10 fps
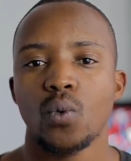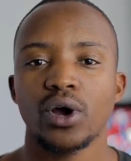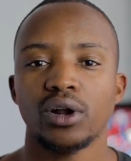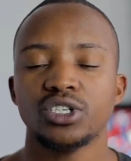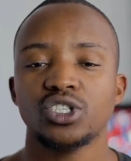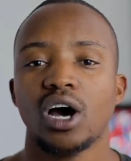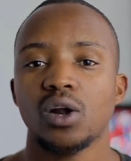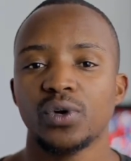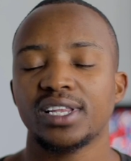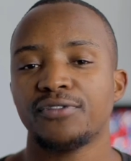we're gonna
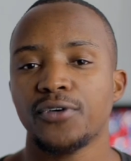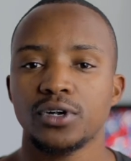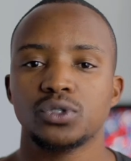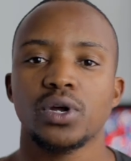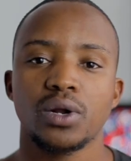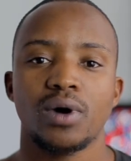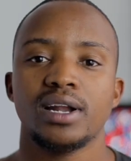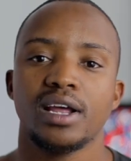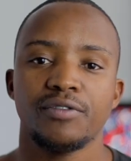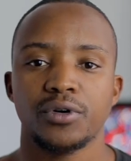start with the first
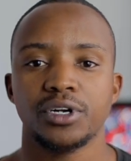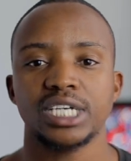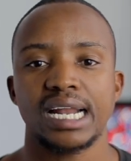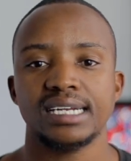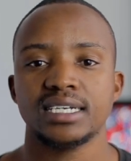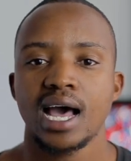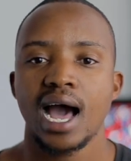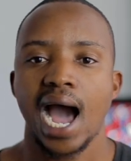21 day photo challenge.